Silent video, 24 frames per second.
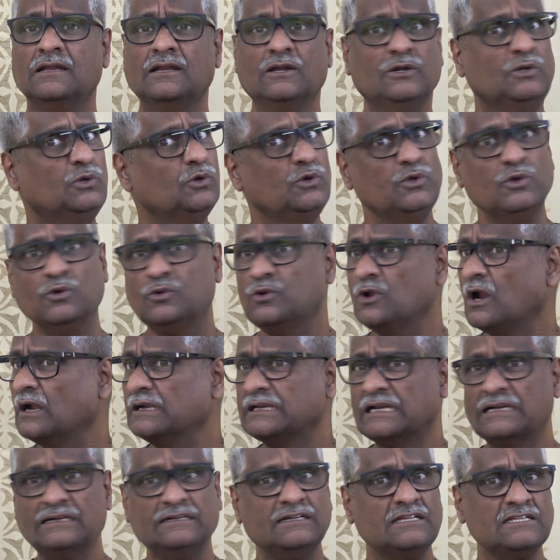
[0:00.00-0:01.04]
Do you not
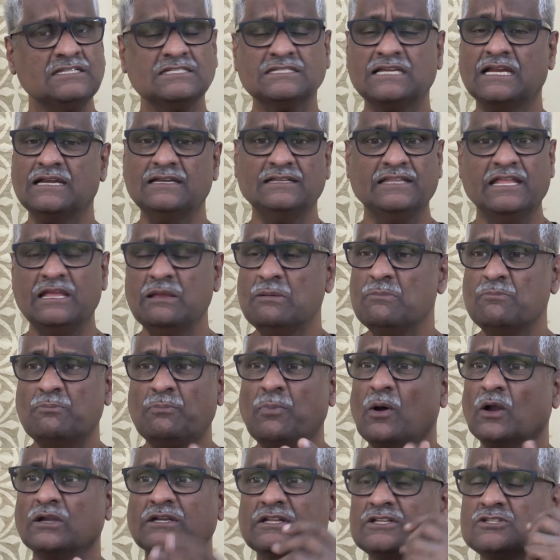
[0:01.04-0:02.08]
understand the
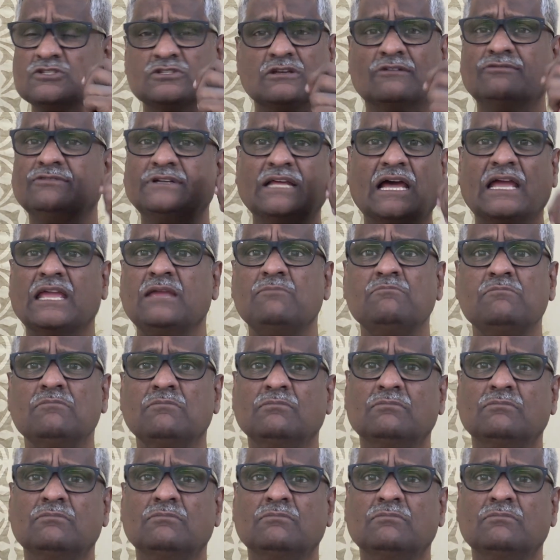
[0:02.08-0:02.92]
importance of time?